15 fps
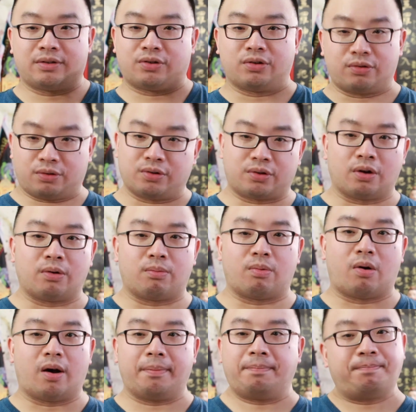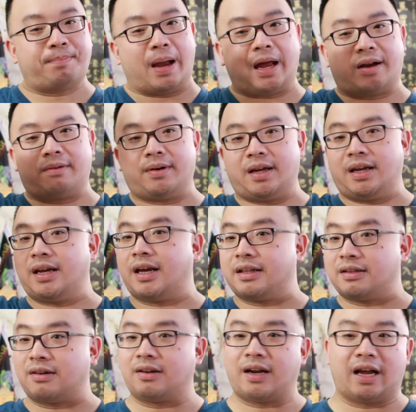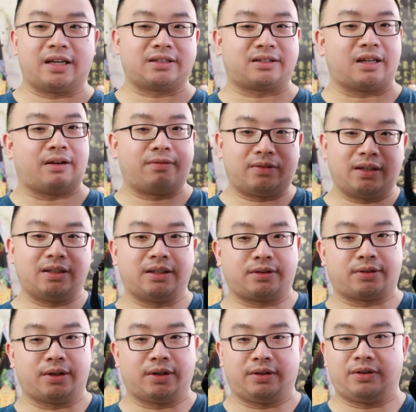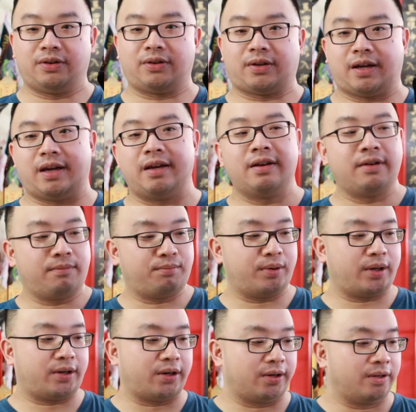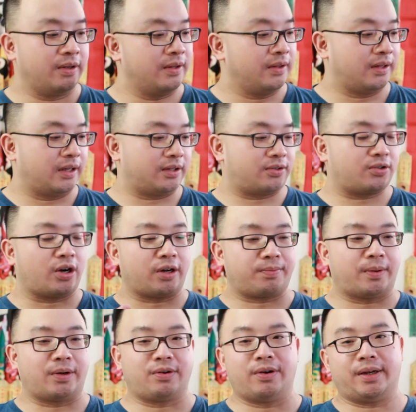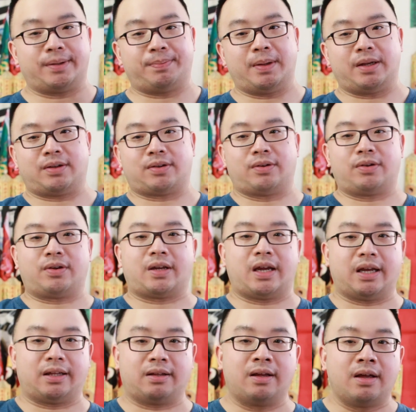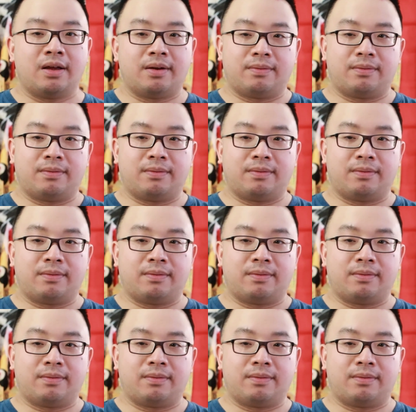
You don't want battery and all that stuff. This is good, okay? Pretty good. It's charged by USB, so you can